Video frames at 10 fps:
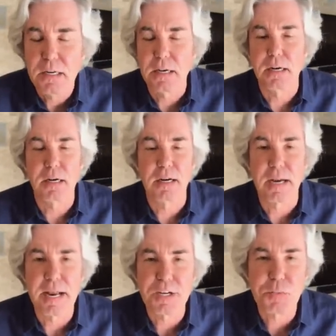Uh,
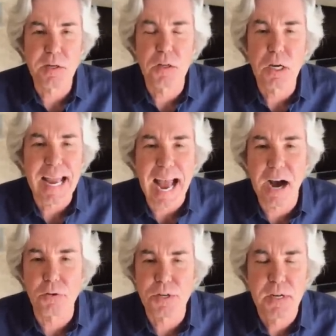and as we look
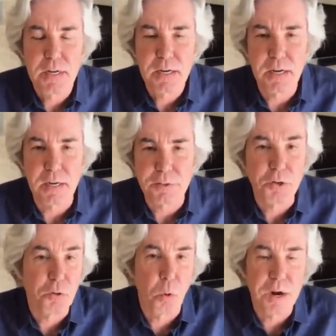out uh,
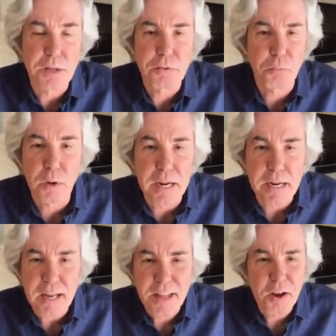
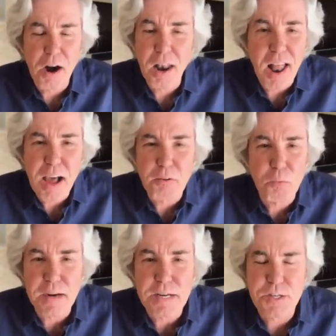223, there are a lot of
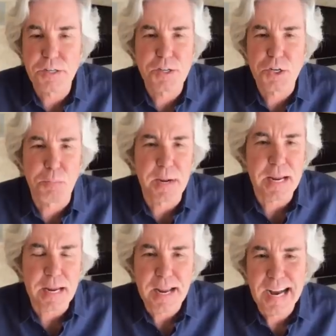reasons to
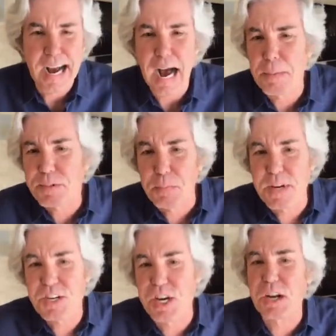be
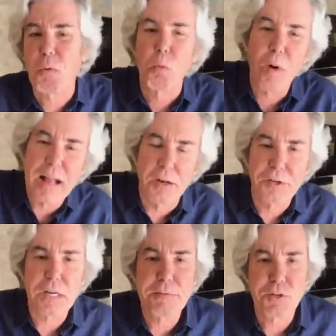optimistic
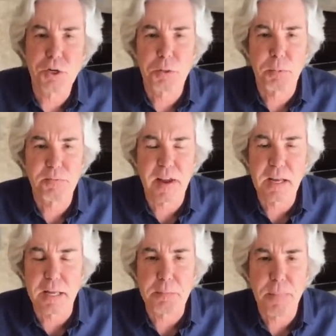relative to the
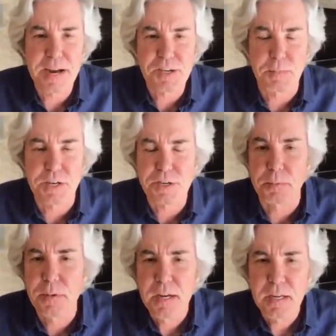prevailing
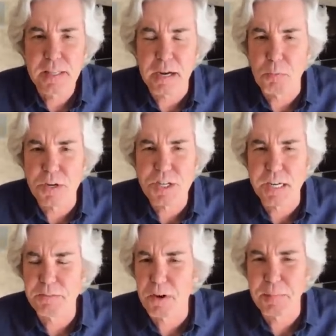pessimism that we're
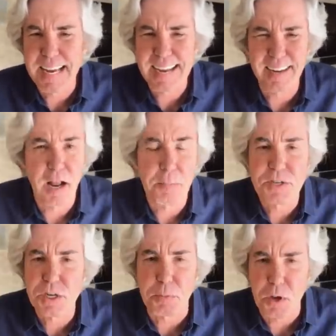seeing from the
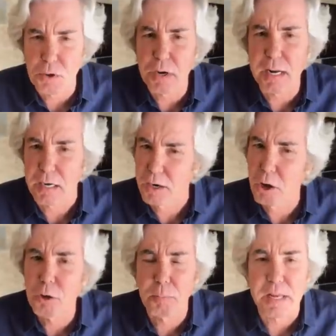economics community,
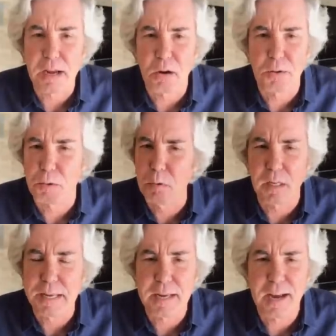notably on the
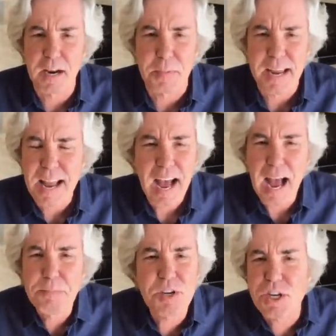real economy.
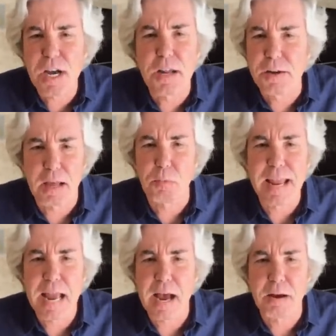I'm stunned that
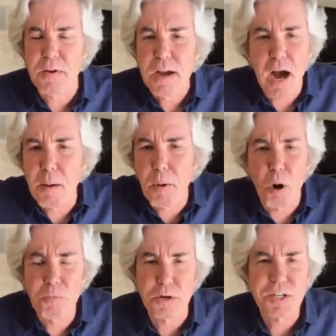we have up
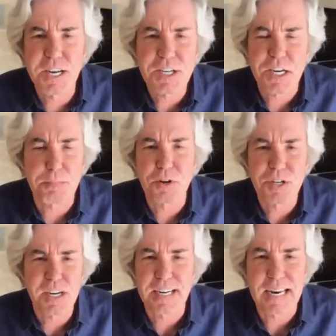over
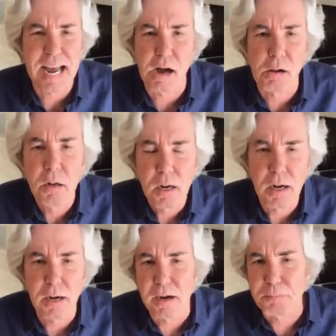60% now
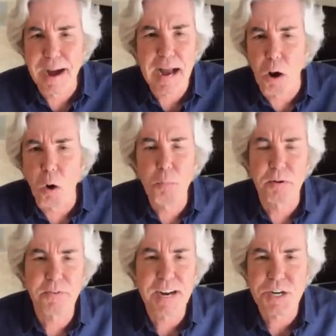uh, of my old
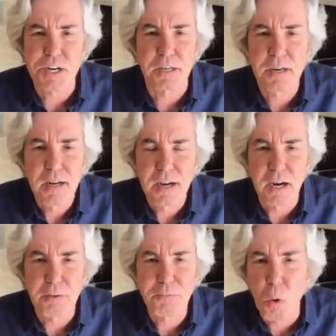profession
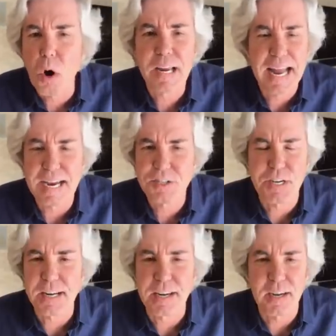uh,
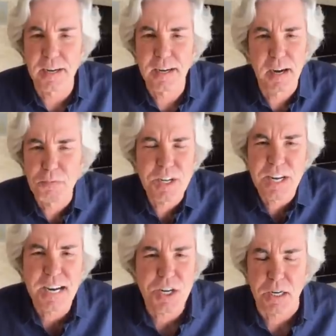forecasting uh, a
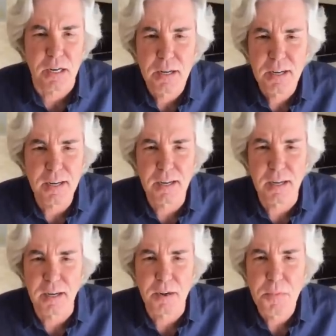recession.
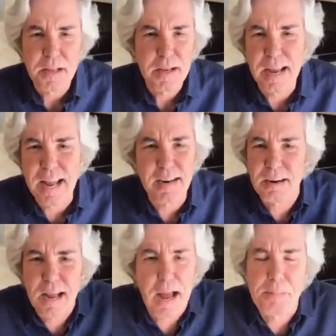Uh,
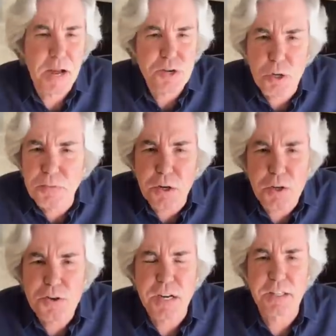and I'm not sure if they're
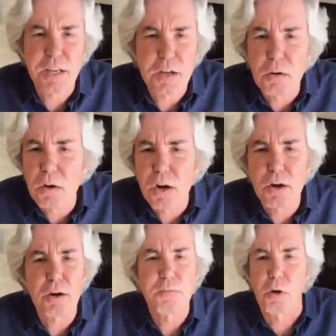using the yield
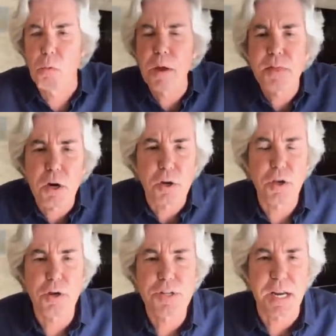curve or what they're
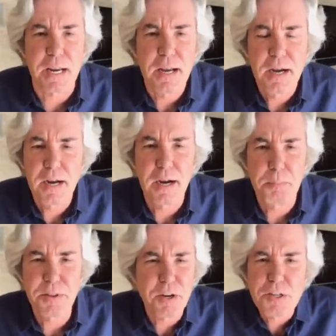using, uh,
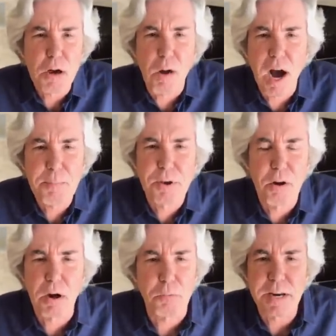but there's no a
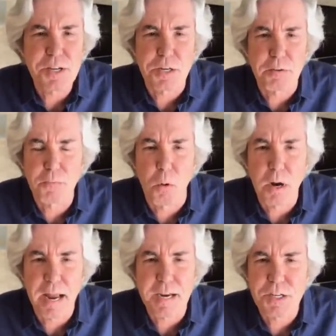priori reason to
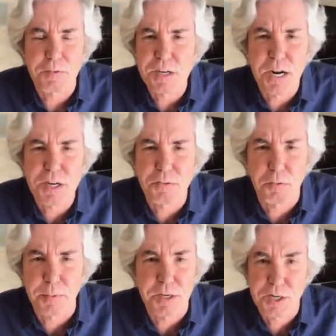forecast a recession
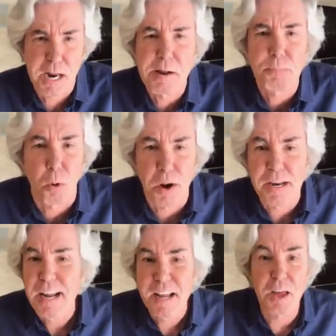from this standpoint.
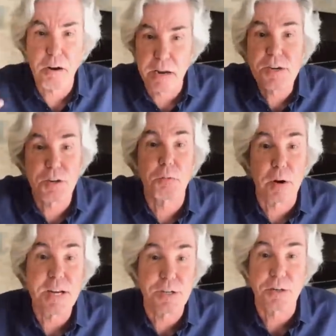There is a
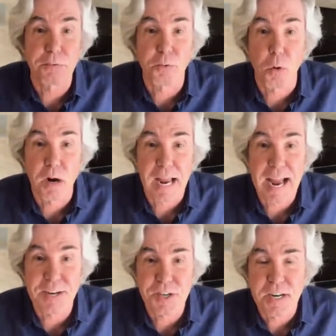reason to
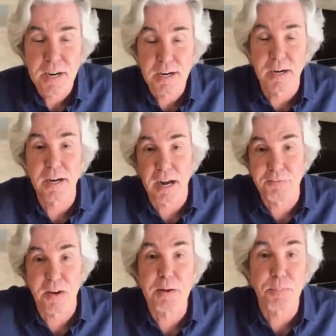forecast uh, a
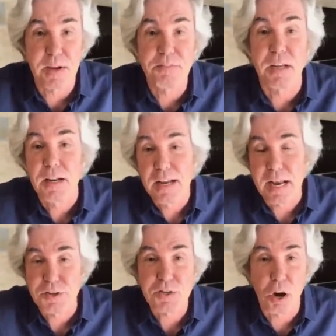Fed pivot
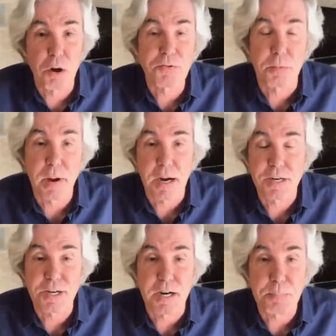and softer
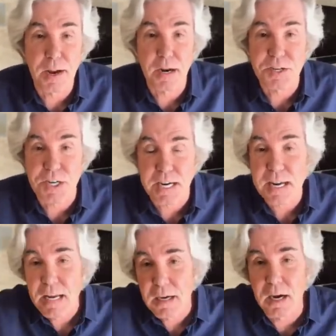monetary
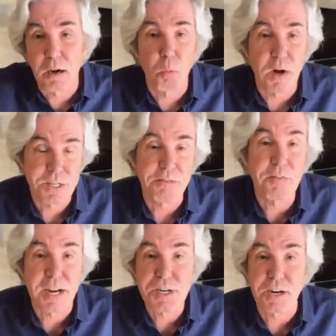policy uh, once
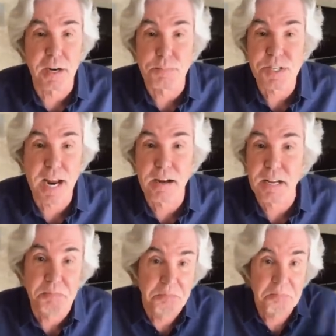inflation comes down,
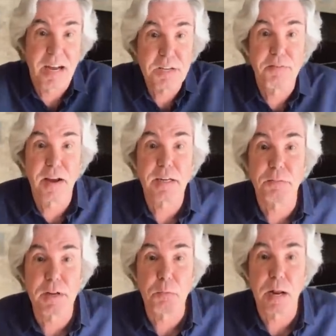and that's
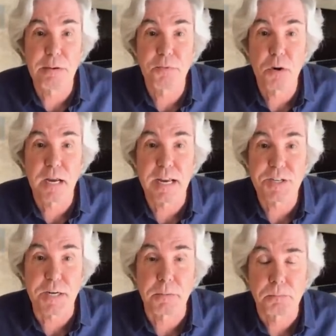effectively what I'm
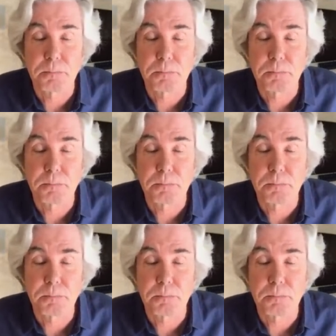forecasting.